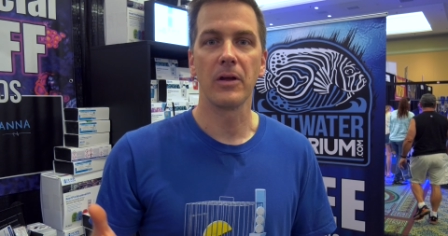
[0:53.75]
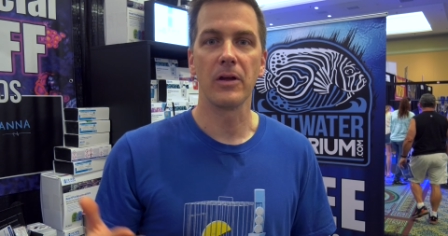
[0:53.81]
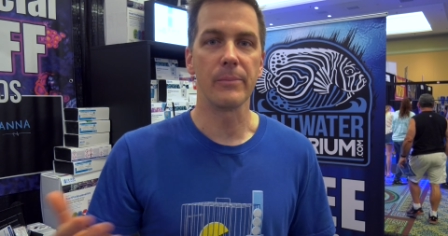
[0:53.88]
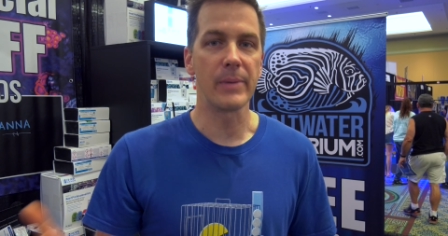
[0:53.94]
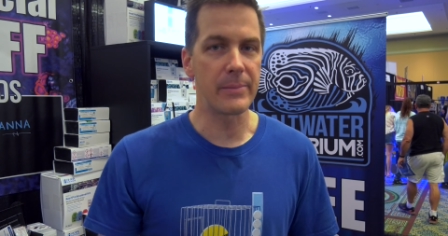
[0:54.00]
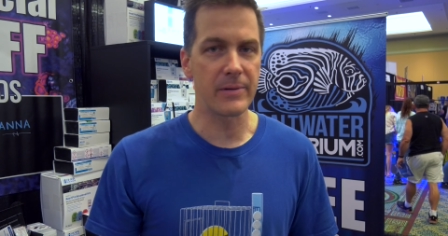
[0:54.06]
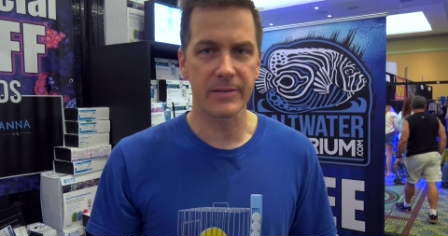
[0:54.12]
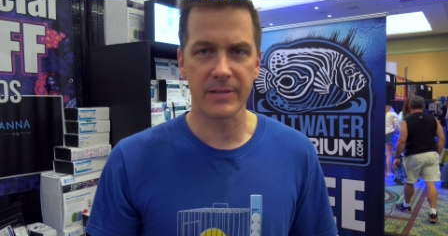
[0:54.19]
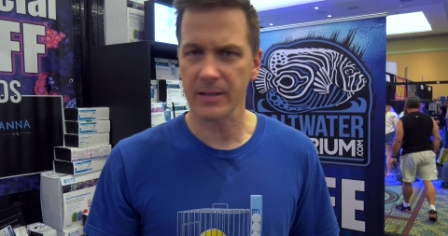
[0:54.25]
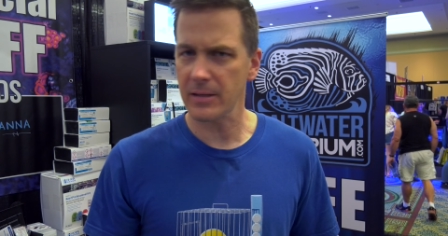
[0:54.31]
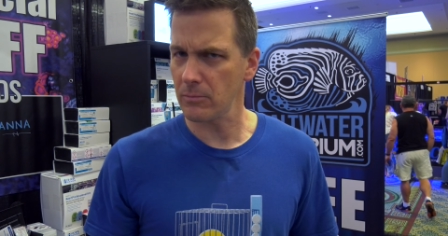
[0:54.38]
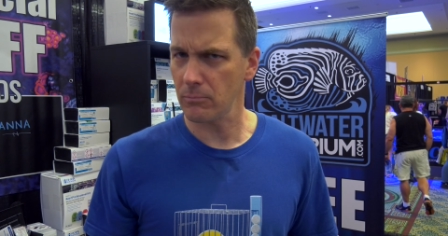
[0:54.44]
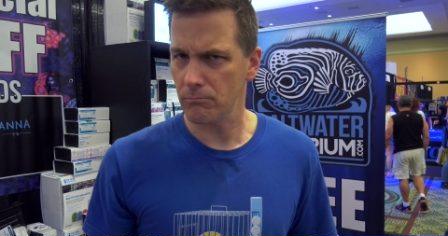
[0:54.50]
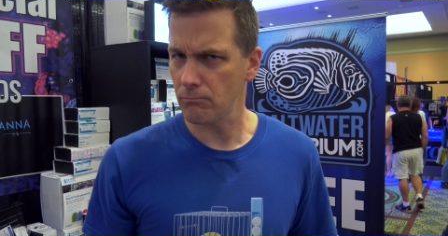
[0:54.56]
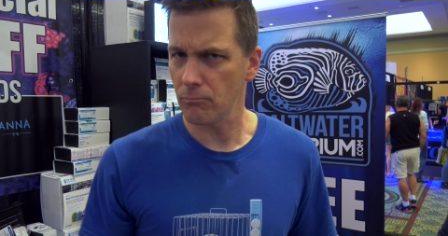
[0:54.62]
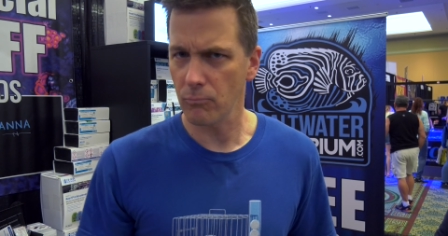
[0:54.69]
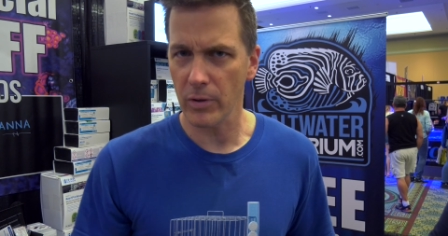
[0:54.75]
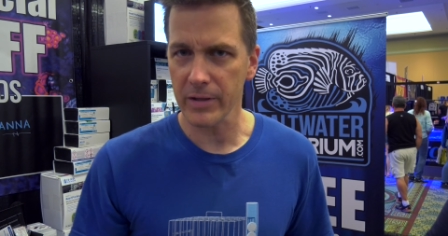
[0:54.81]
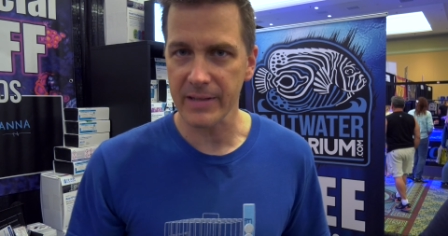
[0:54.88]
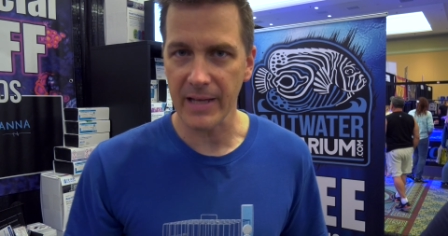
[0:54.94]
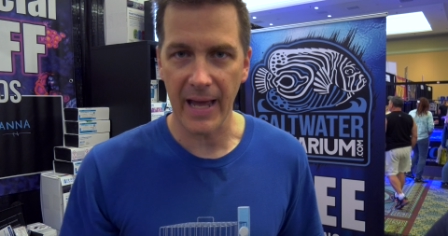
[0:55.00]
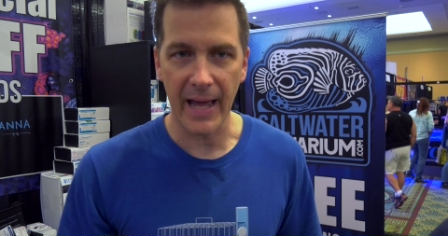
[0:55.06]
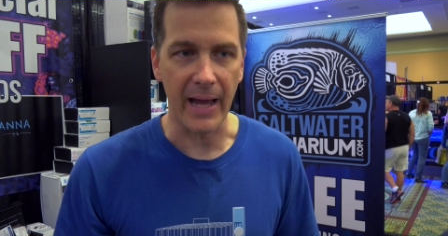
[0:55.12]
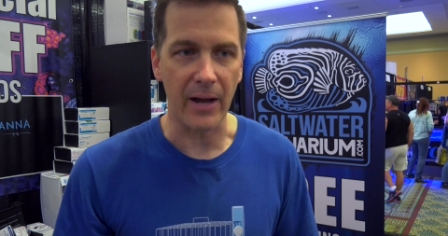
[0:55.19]
You may be thinking, what
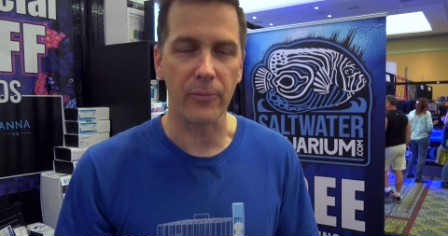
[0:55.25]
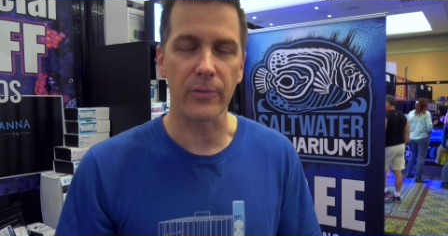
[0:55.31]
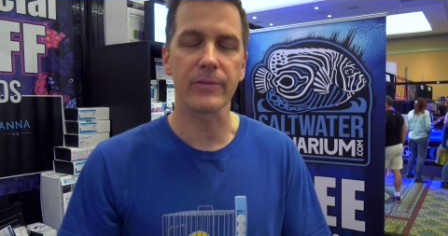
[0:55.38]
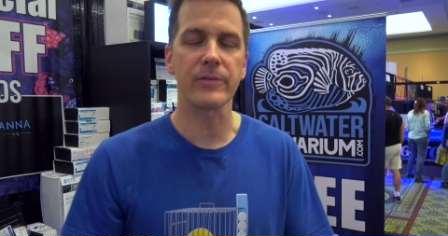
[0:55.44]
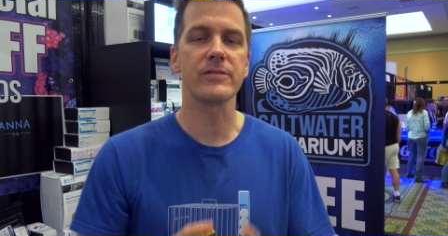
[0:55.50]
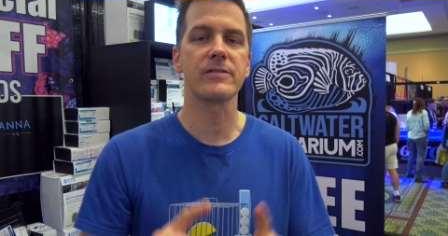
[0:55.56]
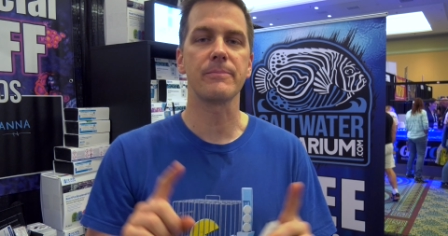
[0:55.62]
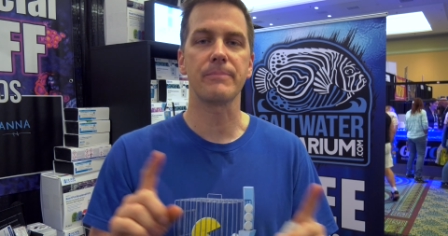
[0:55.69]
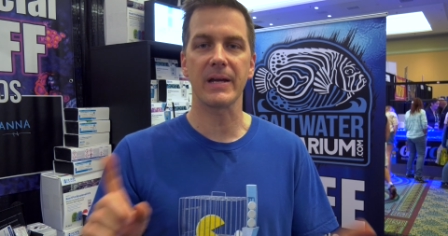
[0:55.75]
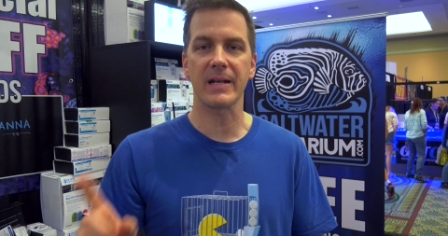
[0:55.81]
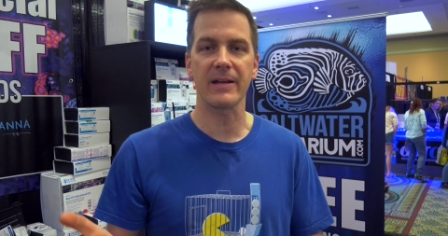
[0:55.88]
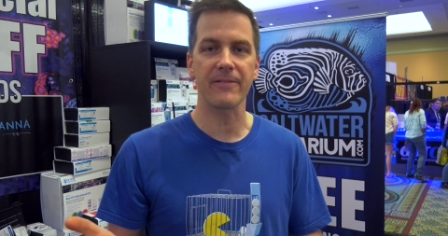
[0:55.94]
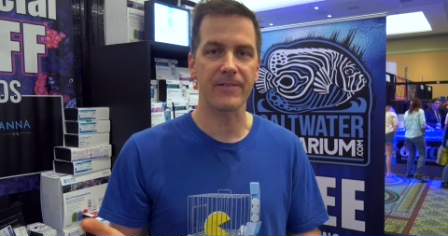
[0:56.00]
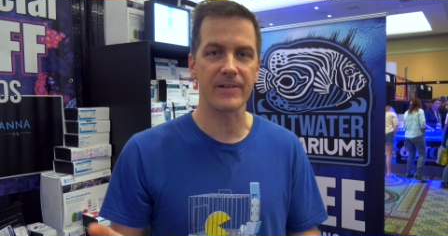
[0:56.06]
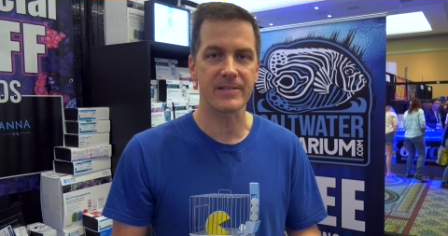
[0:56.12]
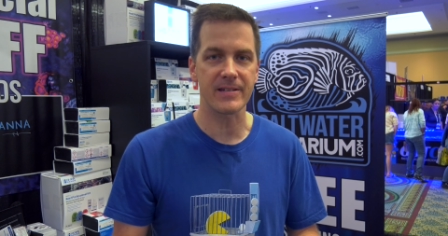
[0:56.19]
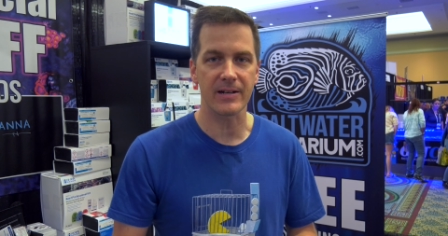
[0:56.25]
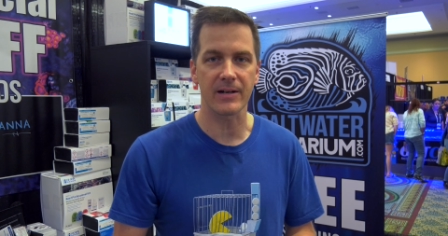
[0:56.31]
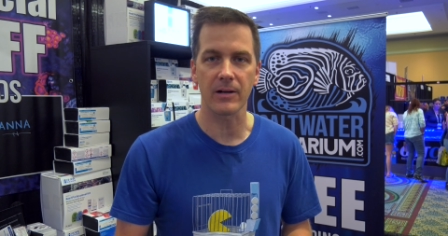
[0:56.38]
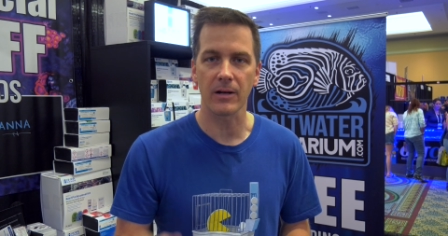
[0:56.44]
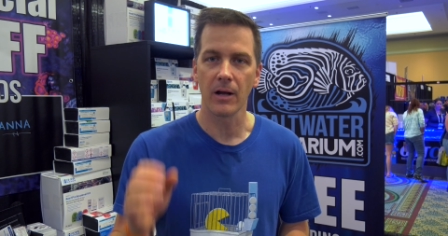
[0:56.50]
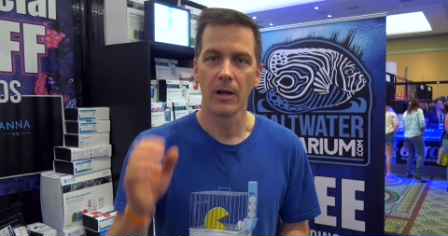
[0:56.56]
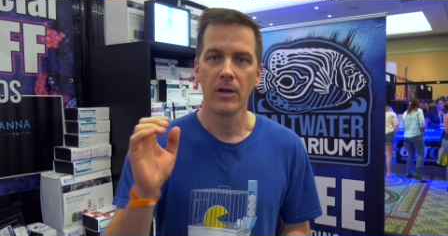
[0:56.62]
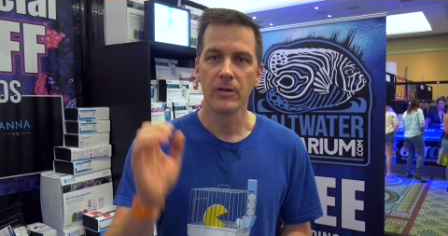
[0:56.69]
the heck? Well, there's a big difference
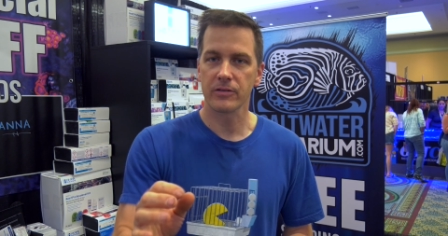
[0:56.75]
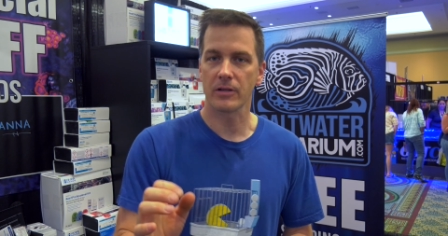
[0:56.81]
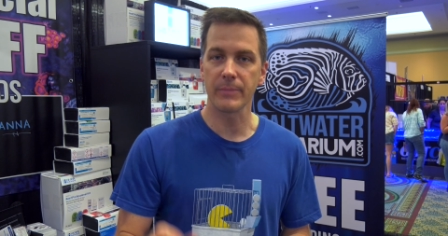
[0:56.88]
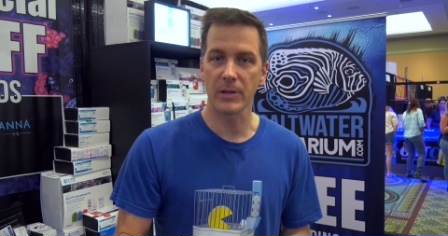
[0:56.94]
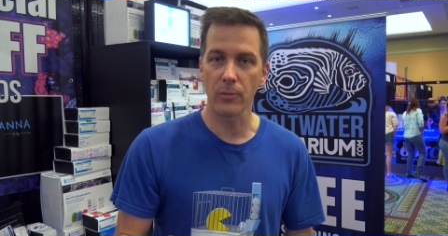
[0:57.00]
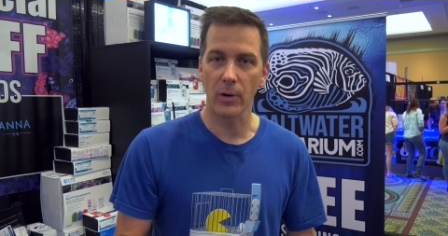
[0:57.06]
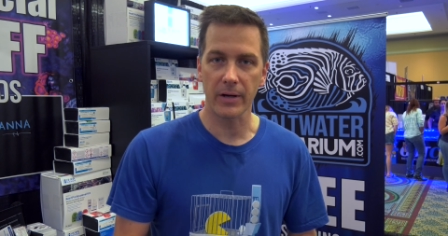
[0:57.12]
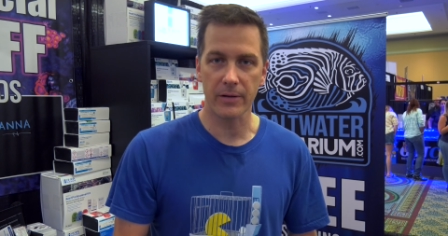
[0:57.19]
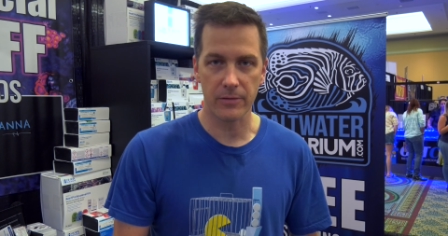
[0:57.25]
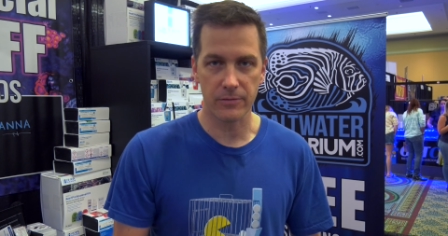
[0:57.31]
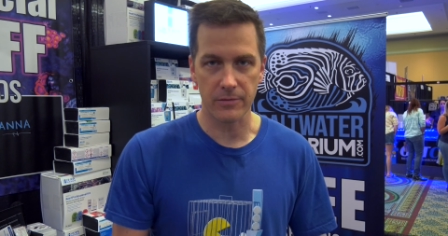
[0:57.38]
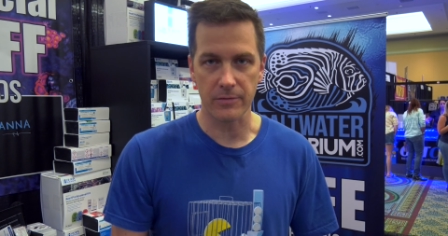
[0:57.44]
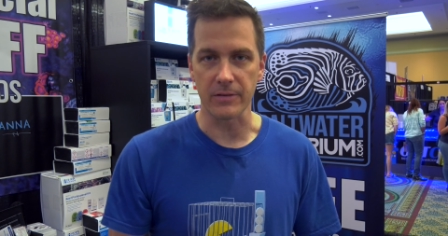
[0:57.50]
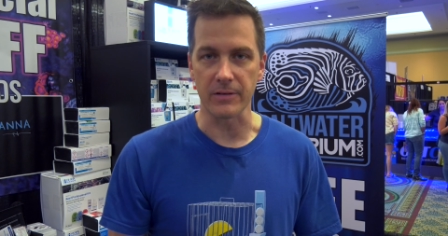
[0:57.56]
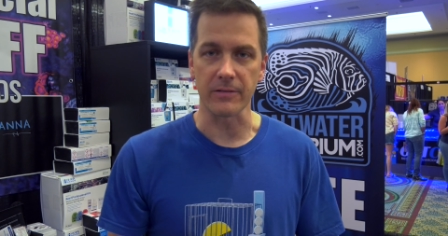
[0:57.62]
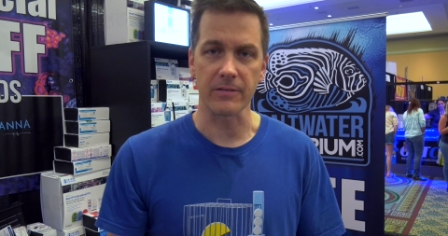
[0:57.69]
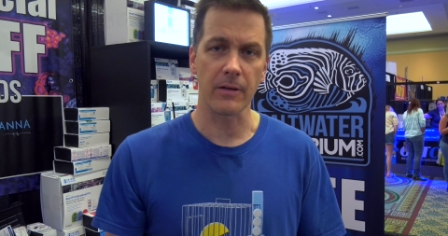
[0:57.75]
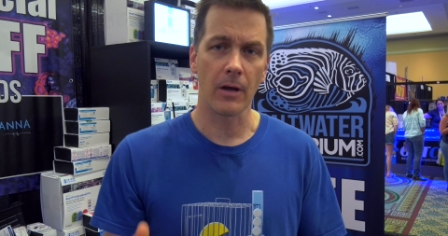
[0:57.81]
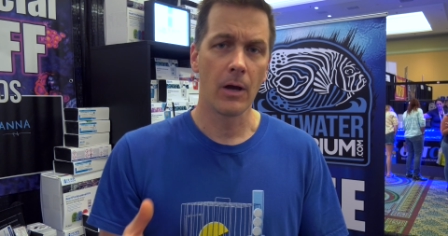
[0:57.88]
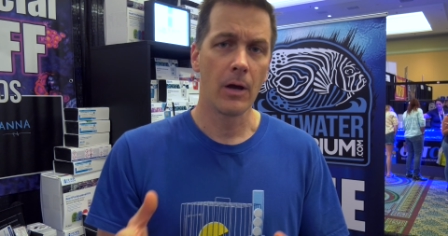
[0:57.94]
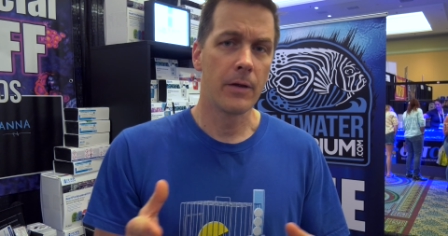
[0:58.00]
here, so let me walk you through this.